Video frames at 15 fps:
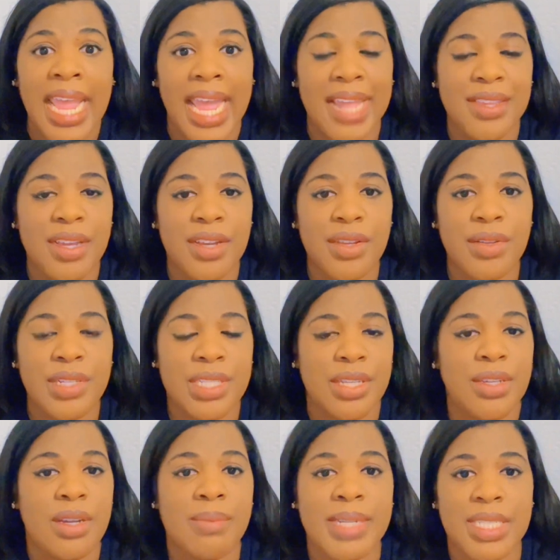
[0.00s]
and you're used to
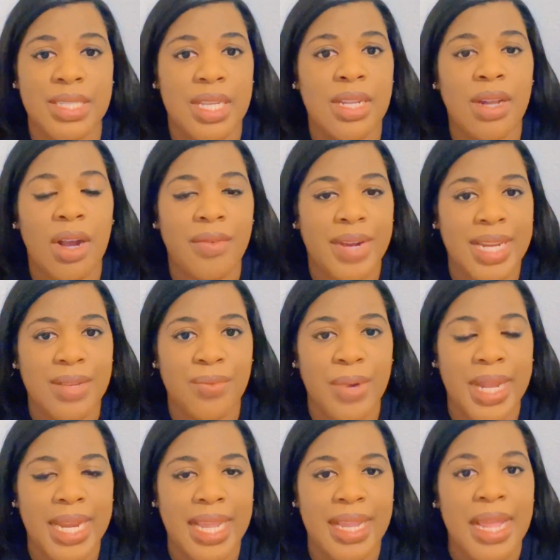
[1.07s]
your machine already
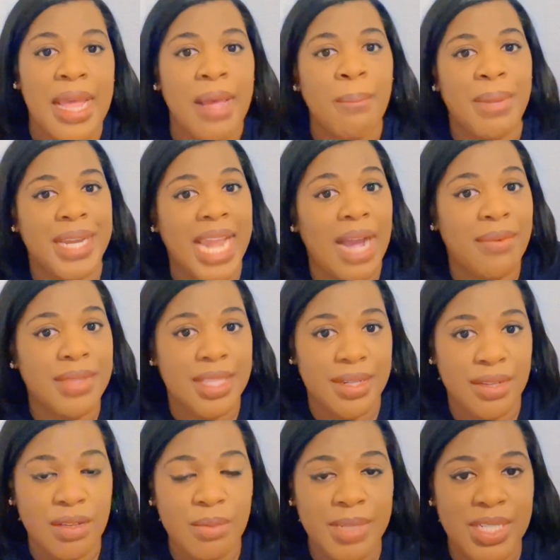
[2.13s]
running, but now with the
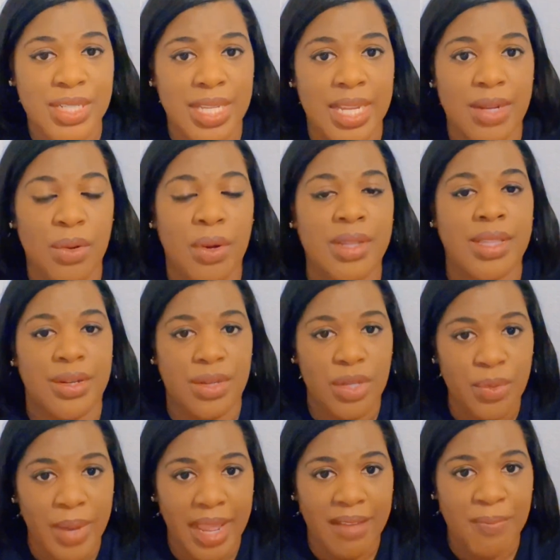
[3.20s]
new machine or the
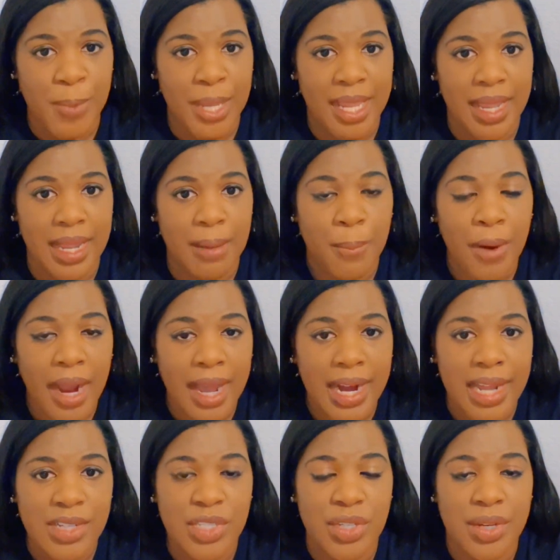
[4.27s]
new way of picking a
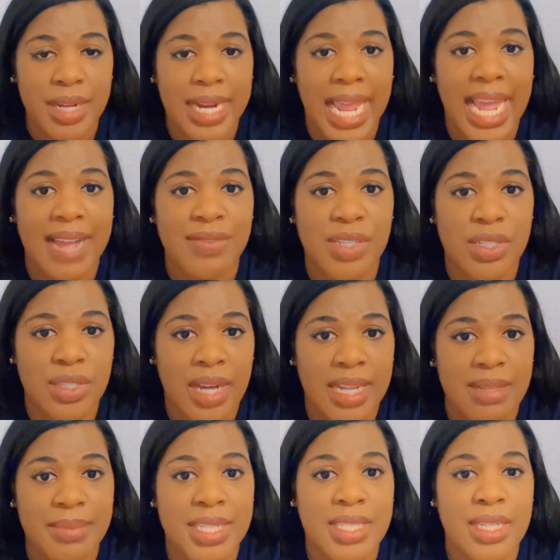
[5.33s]
product, you're going to have to start
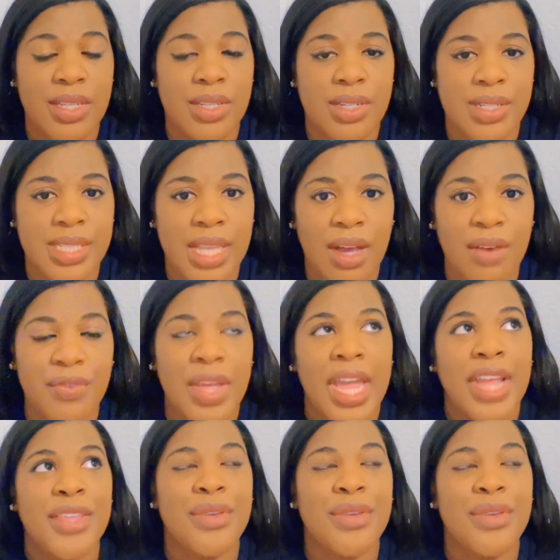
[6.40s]
the machine yourself.